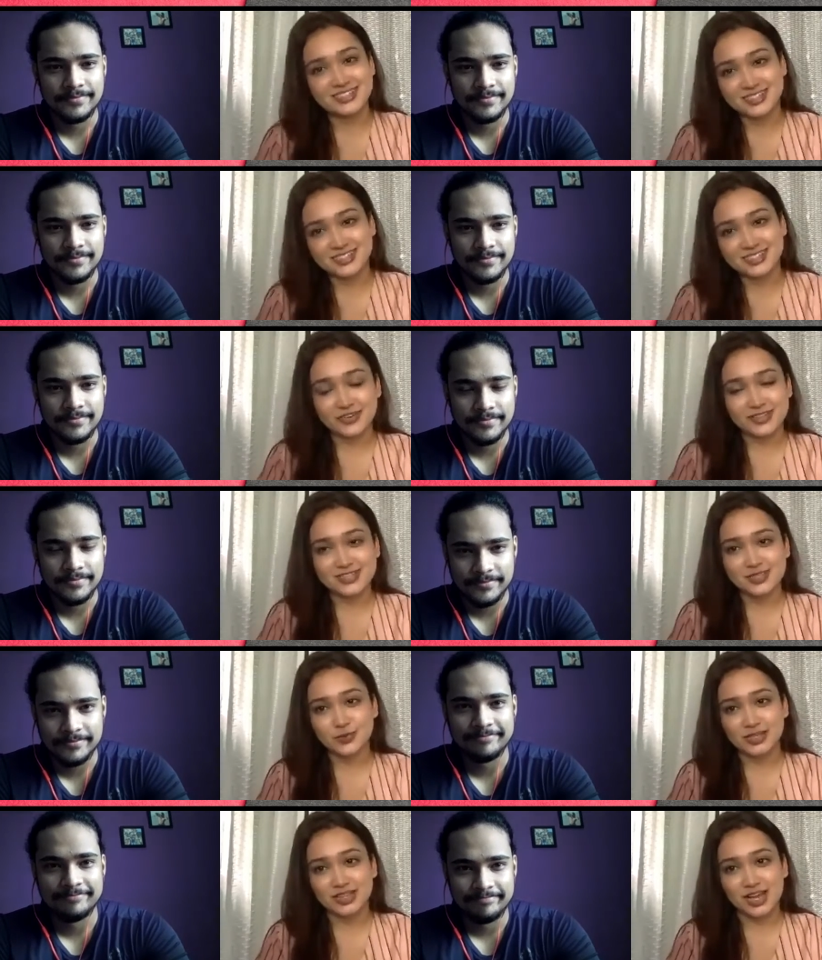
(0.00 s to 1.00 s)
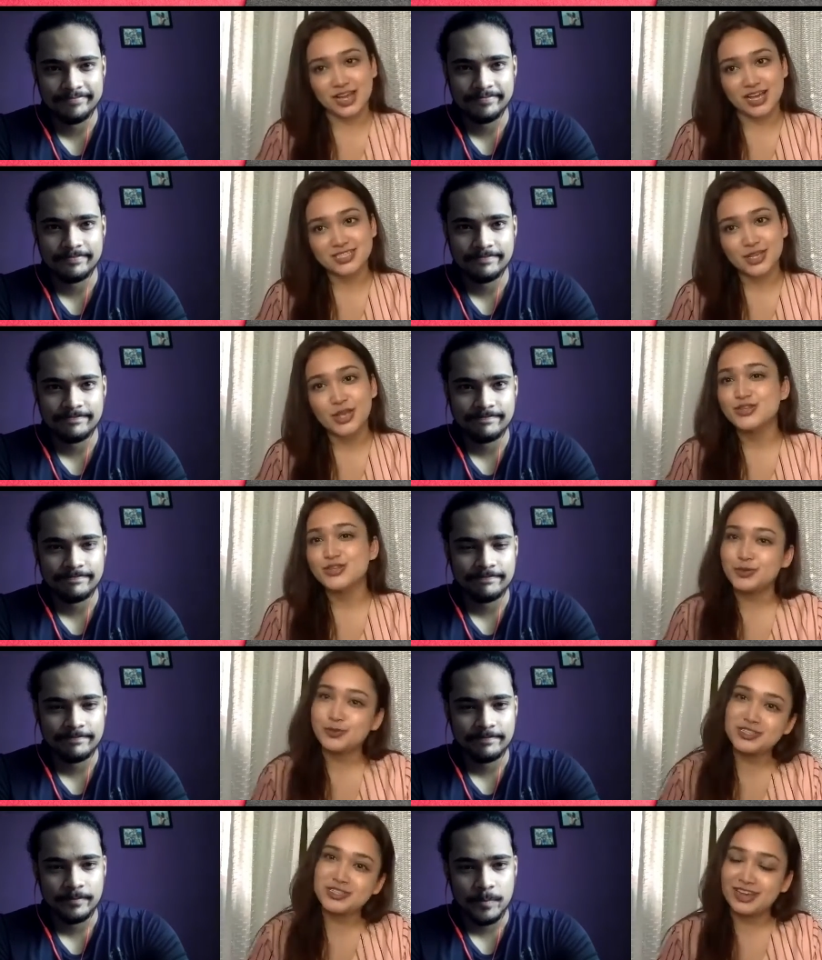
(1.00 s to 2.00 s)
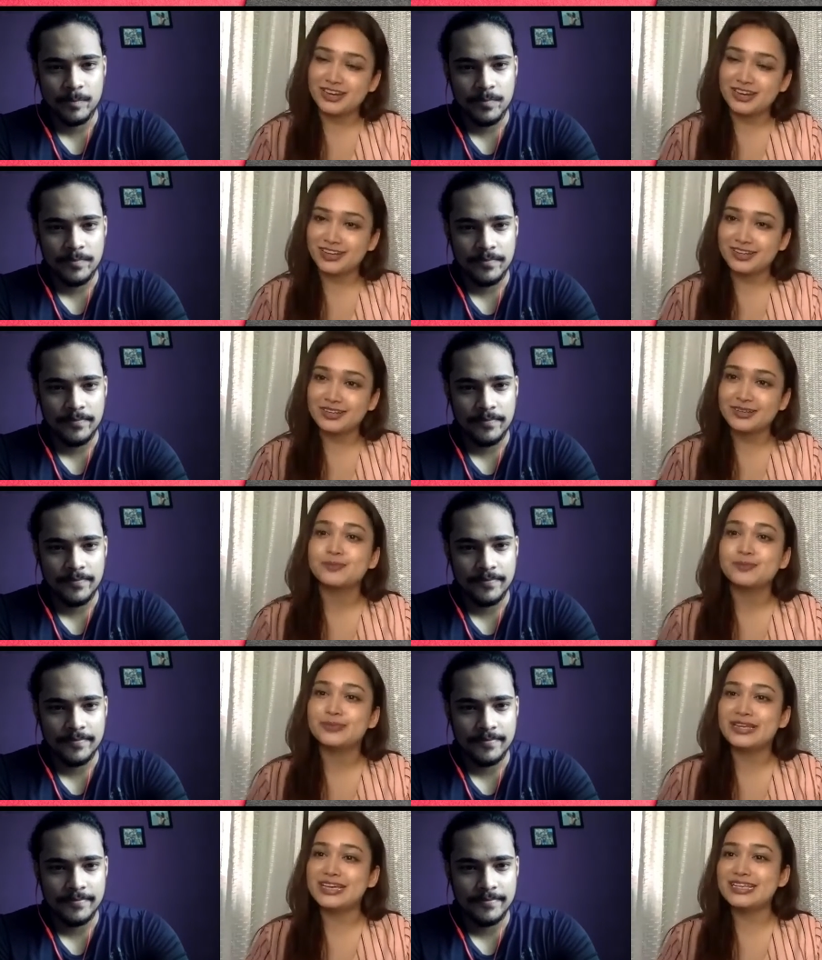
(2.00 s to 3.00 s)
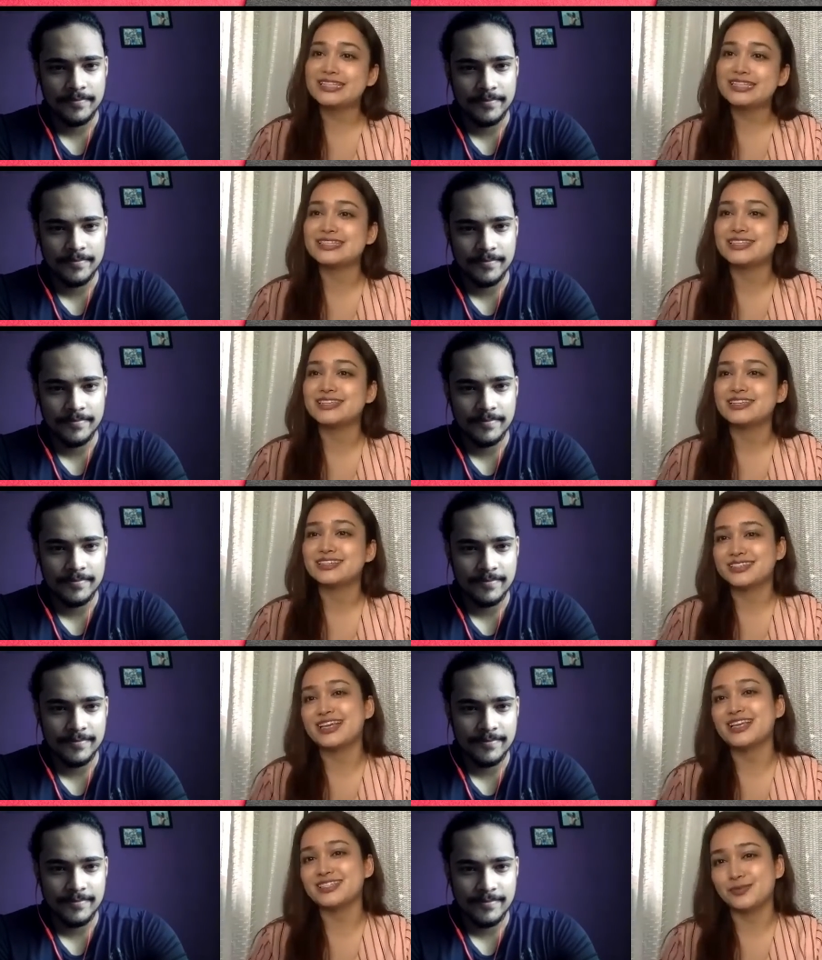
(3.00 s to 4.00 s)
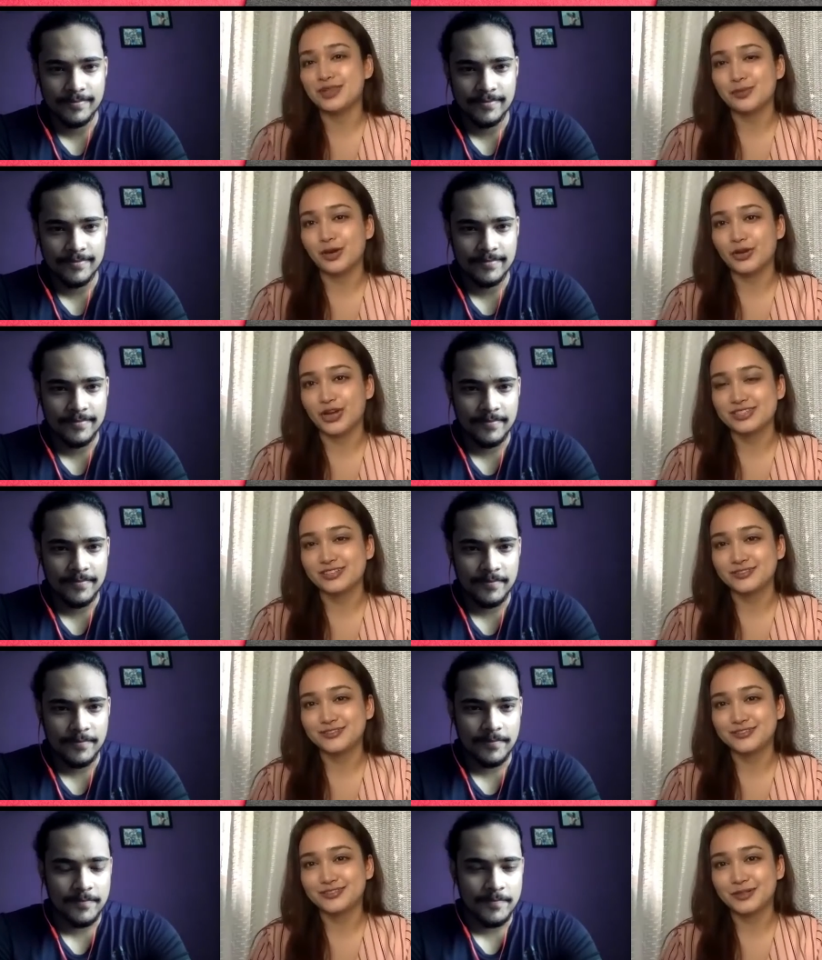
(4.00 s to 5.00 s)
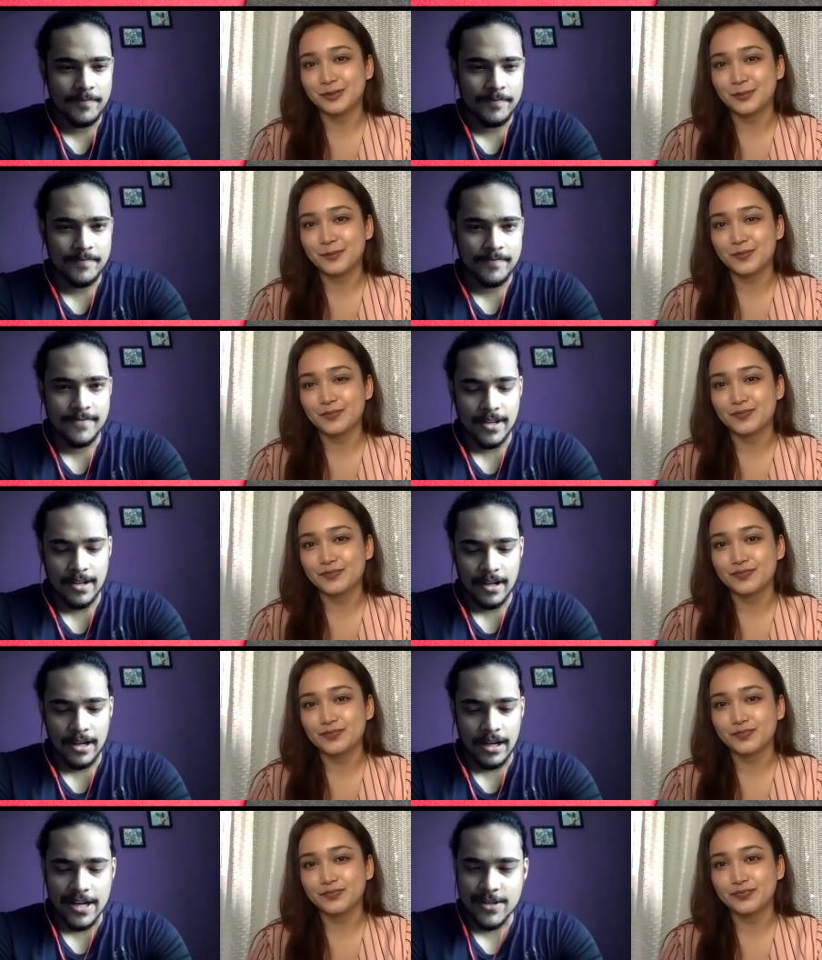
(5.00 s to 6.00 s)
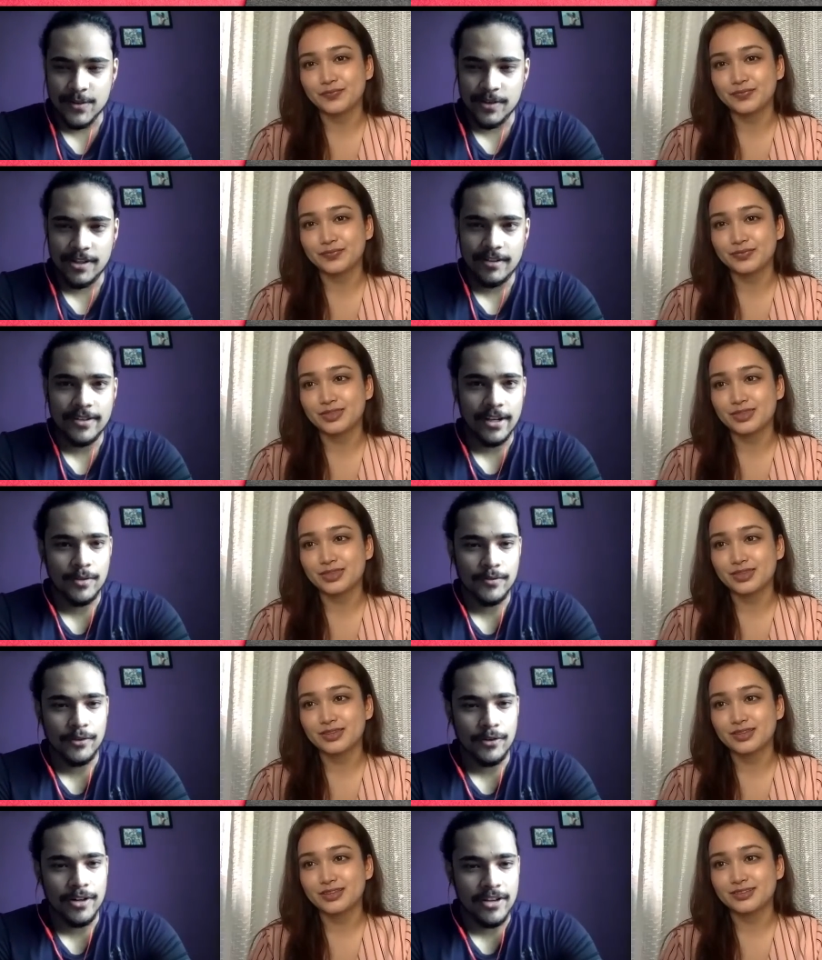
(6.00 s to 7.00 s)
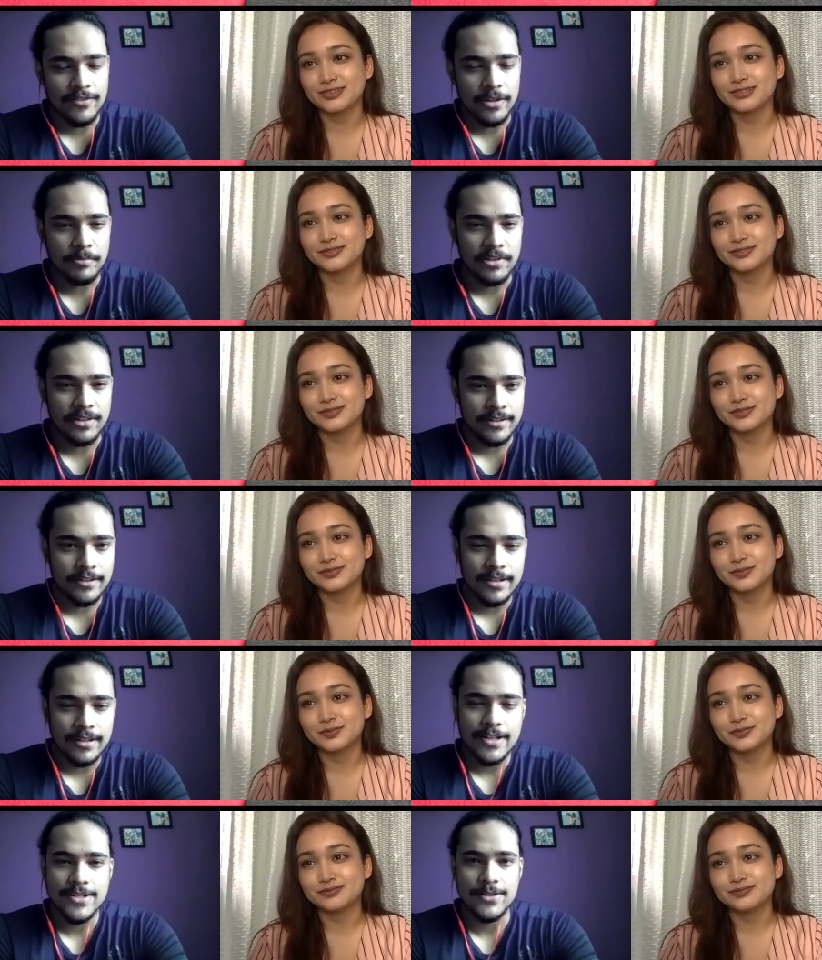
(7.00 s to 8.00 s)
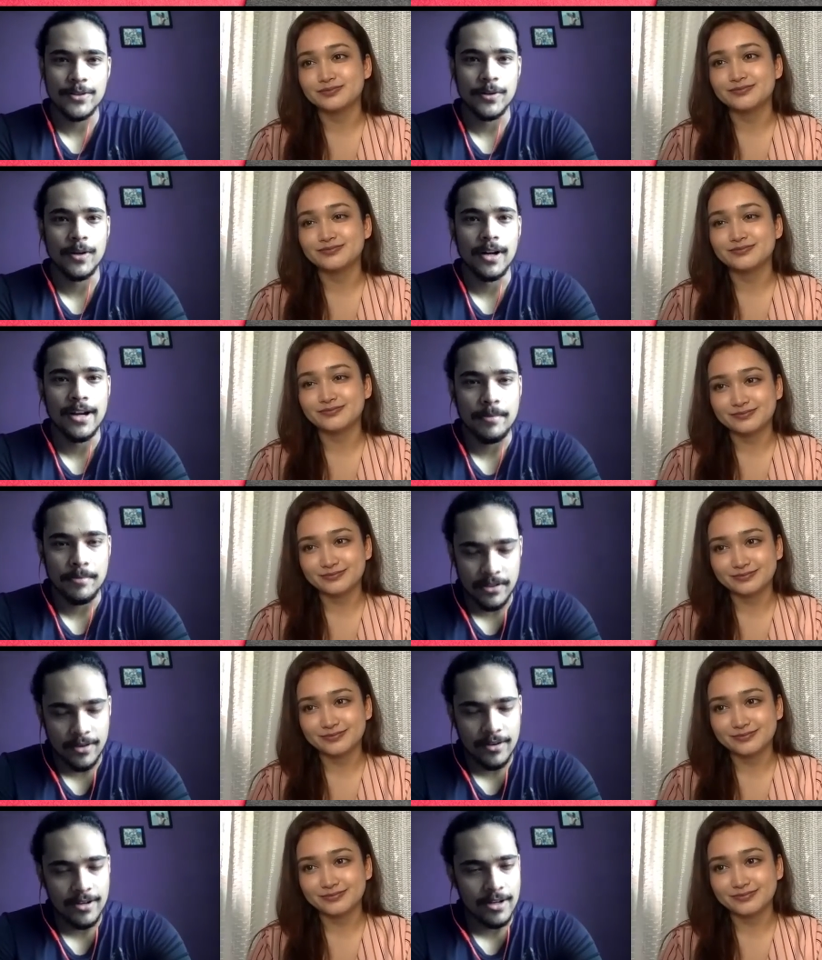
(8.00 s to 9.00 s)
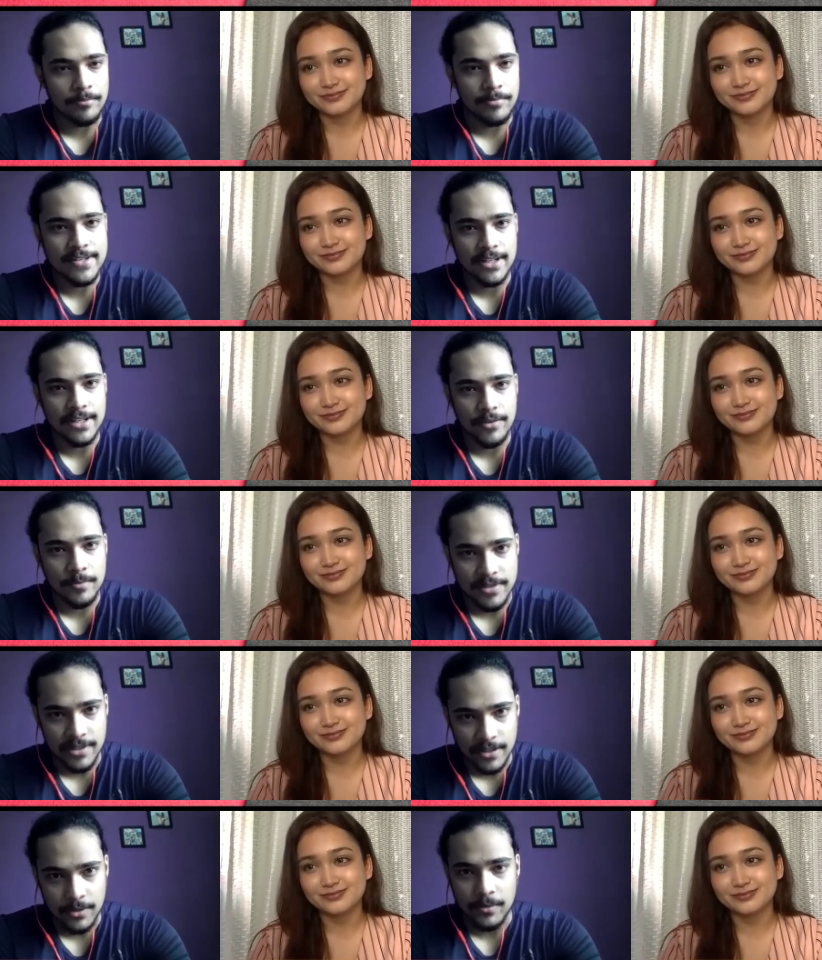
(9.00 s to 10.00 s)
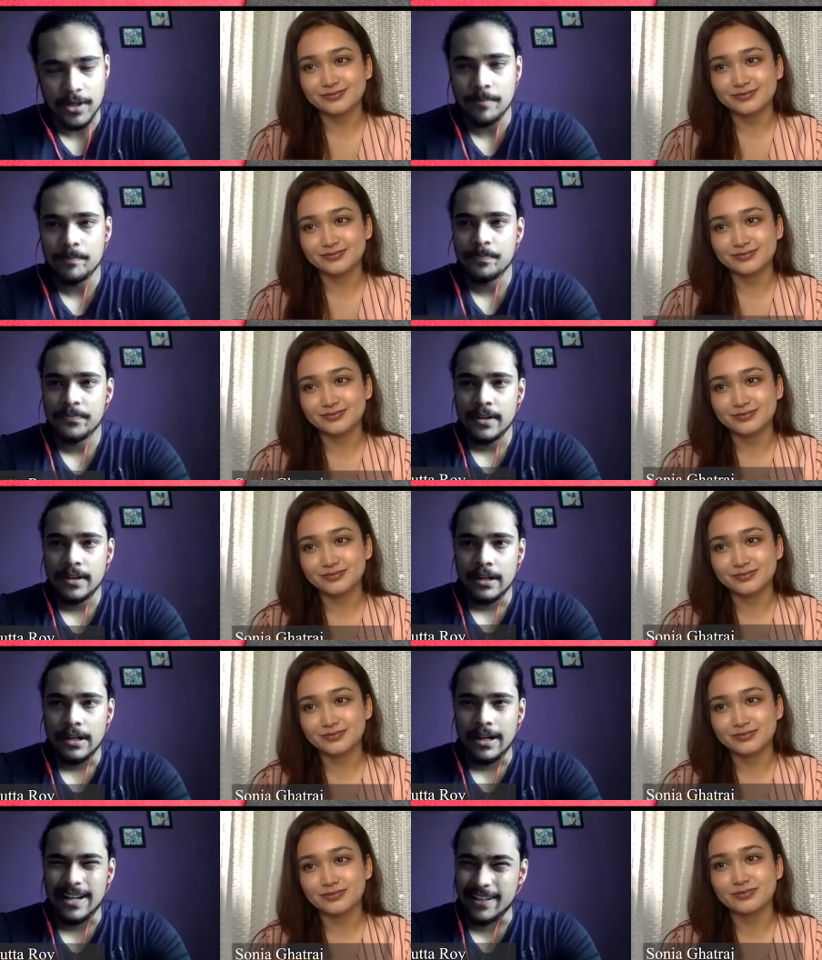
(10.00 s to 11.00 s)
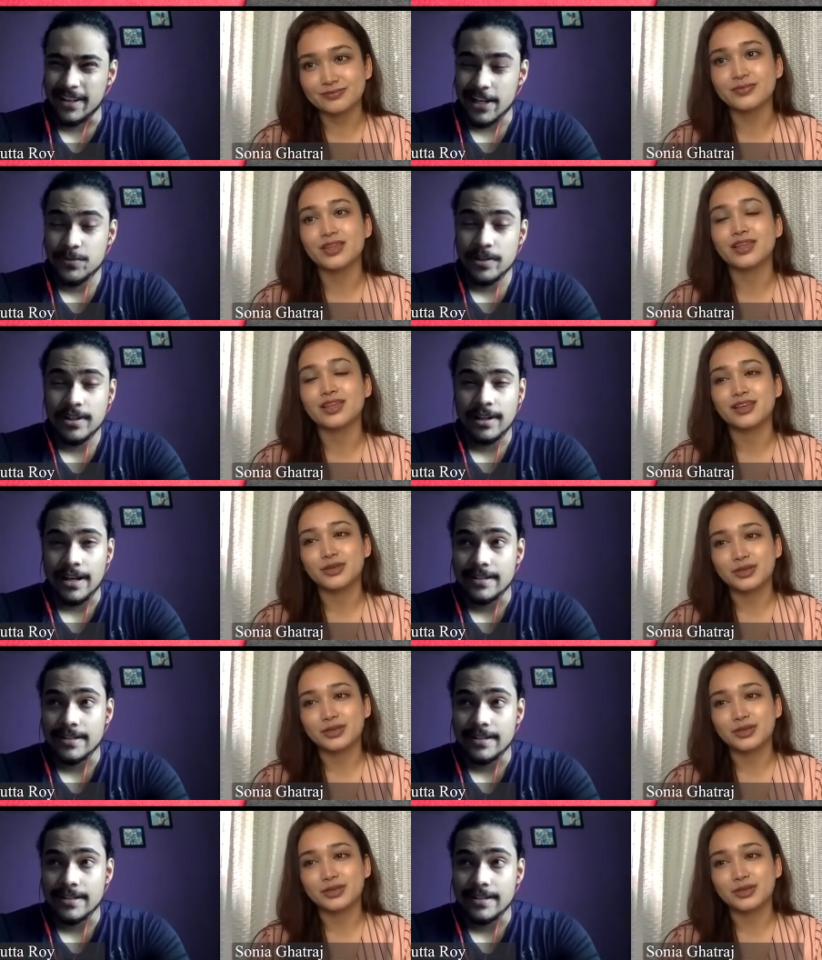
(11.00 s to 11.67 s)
Speaker 1: his experiences with us. So Mr. Hirak, please tell us something about yourself.
Speaker 2: Hi Sonia, thank you for having me here. So I am Hirak, I'm basically from Siliguri. I graduated